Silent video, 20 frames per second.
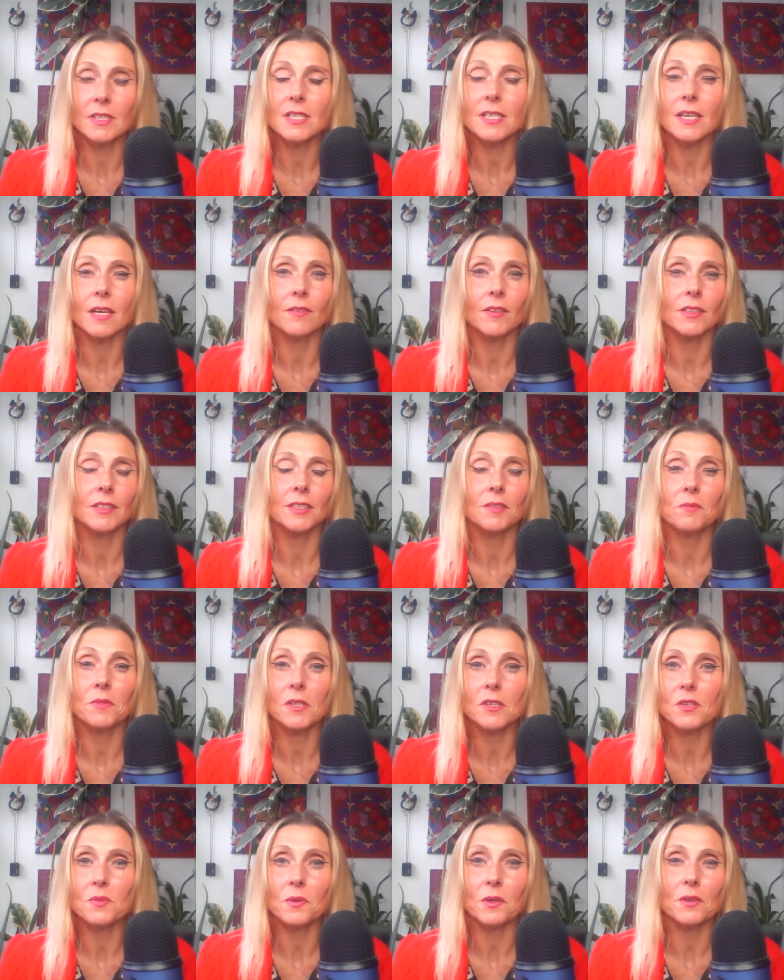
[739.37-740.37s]
70
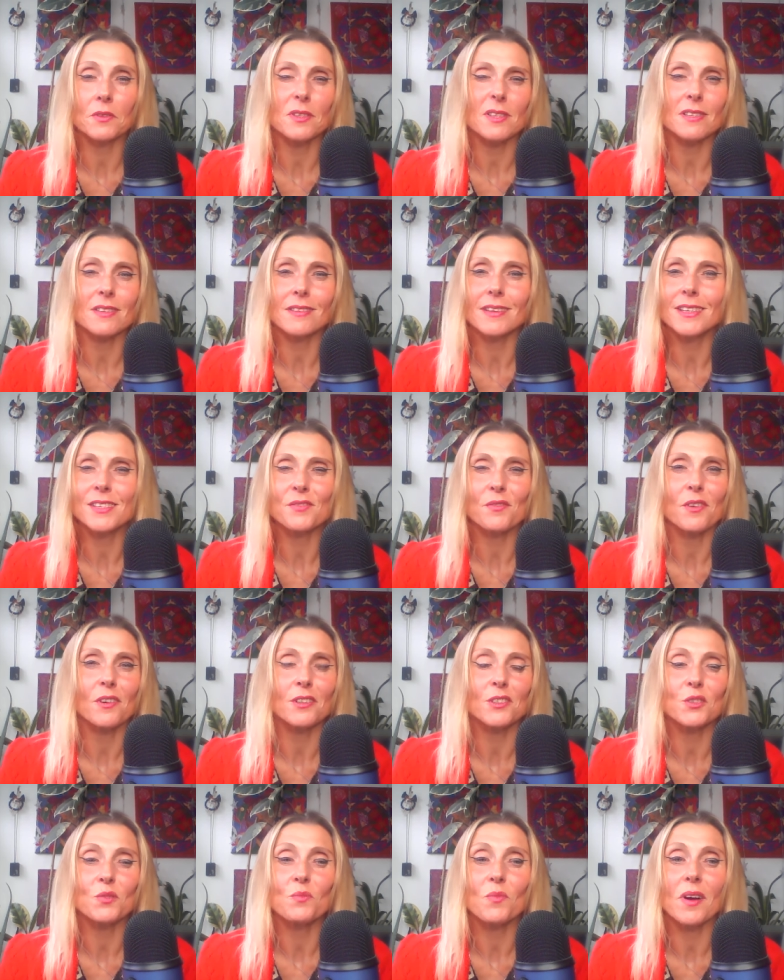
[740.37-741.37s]
beers because it's, it's
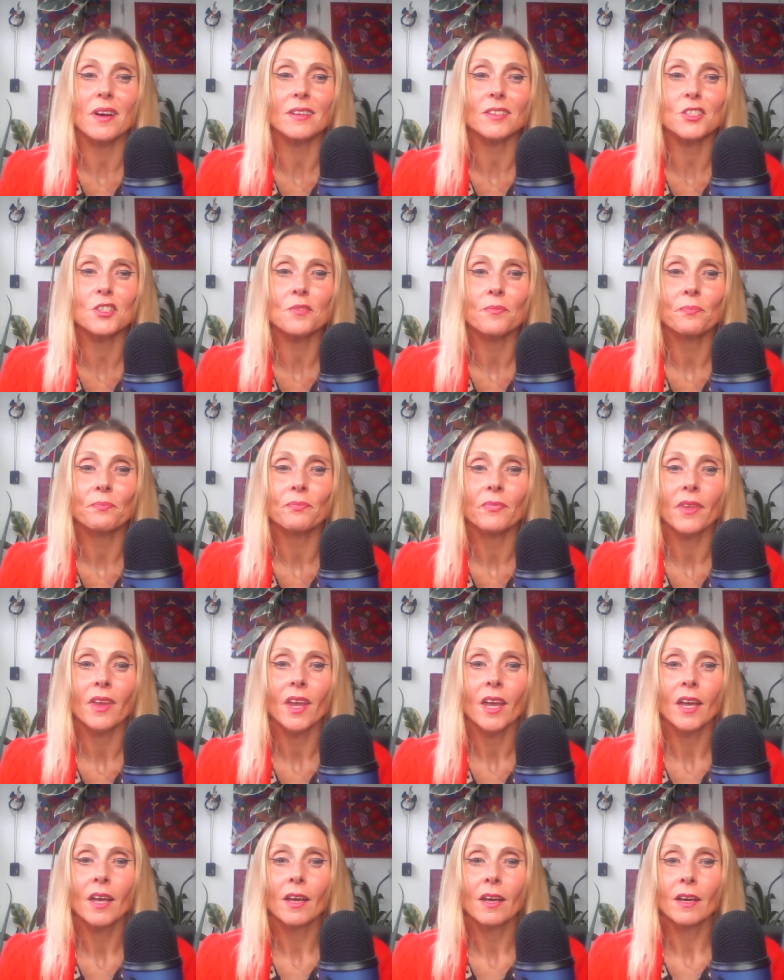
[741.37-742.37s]
far too much
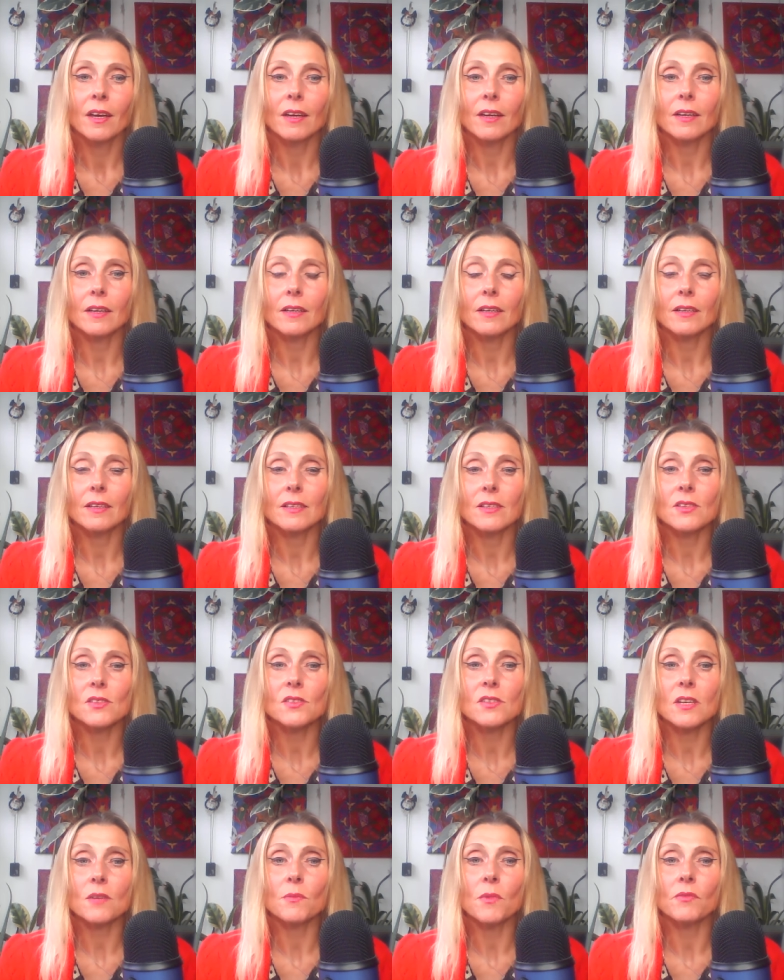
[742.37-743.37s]
uh,
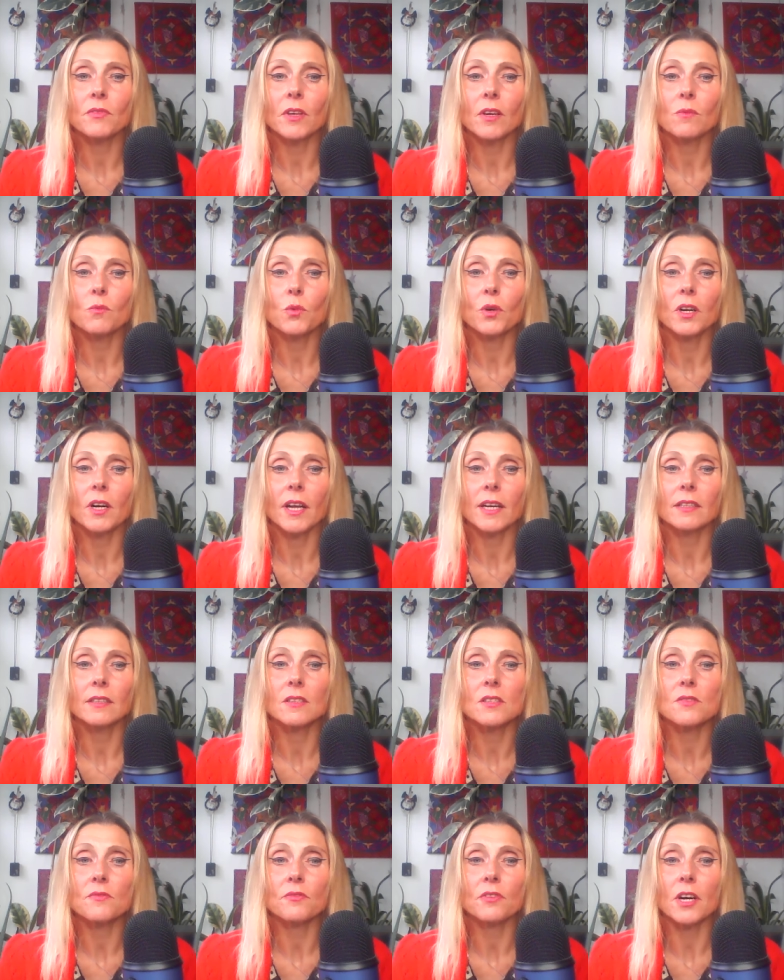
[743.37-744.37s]
some of them were like
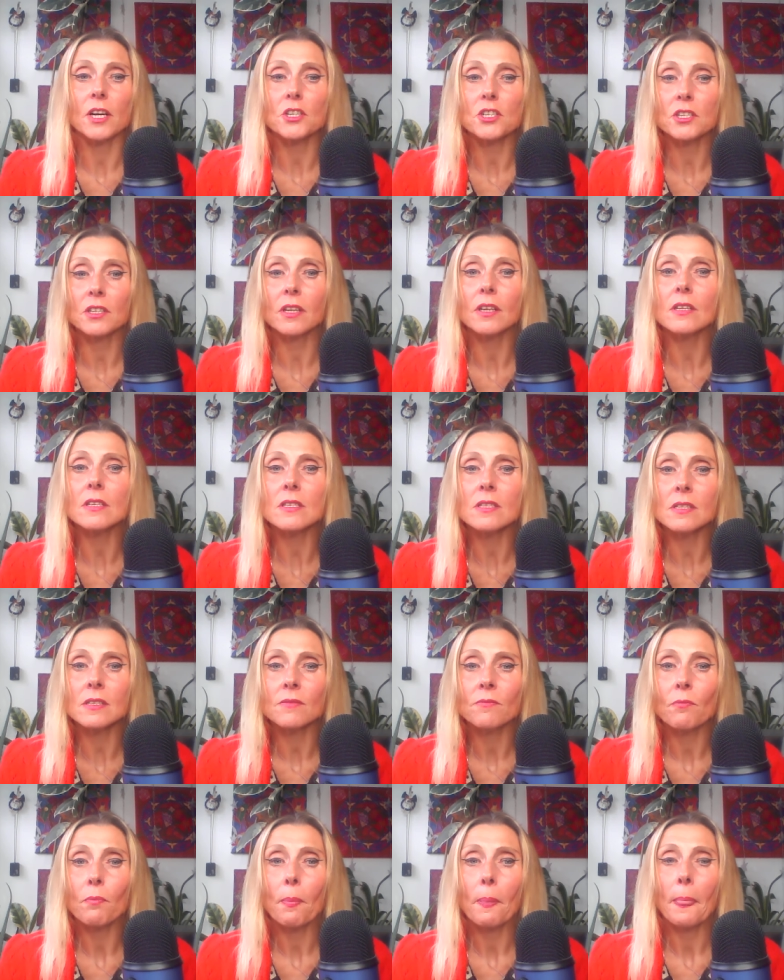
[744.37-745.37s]
this freshness
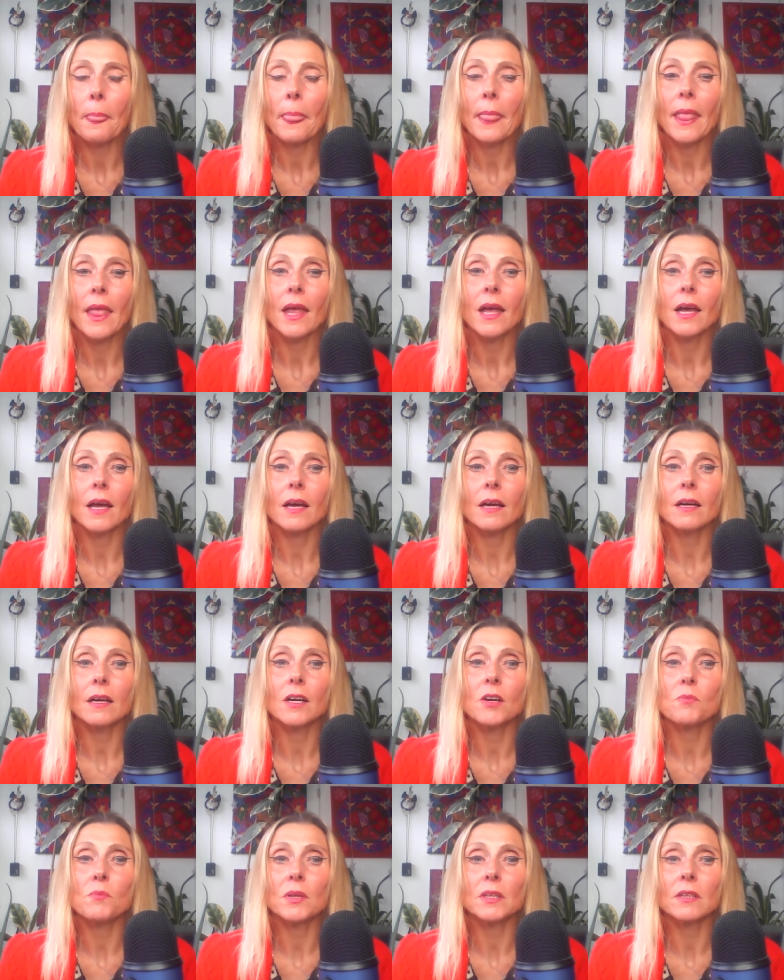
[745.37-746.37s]

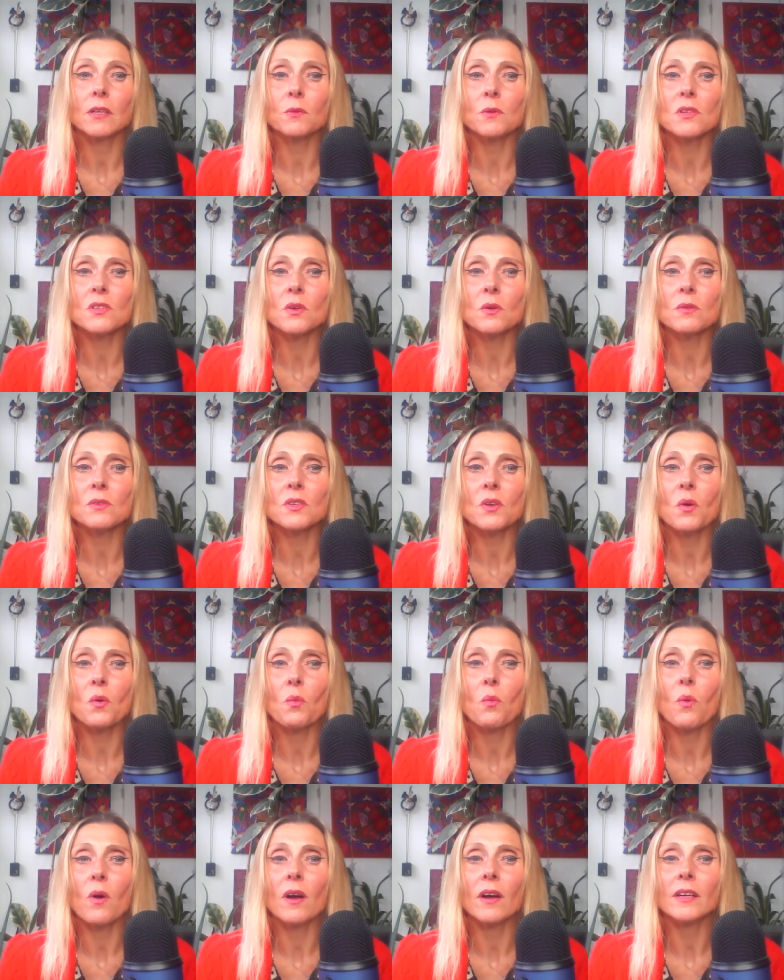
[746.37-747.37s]
uh, but there was also
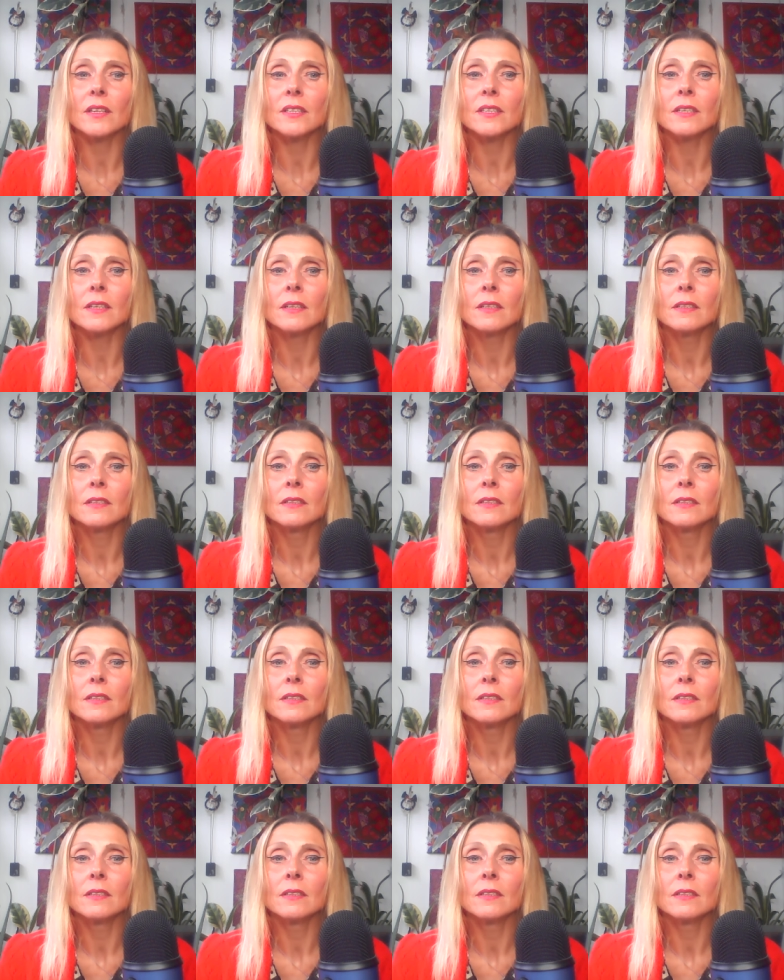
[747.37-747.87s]
one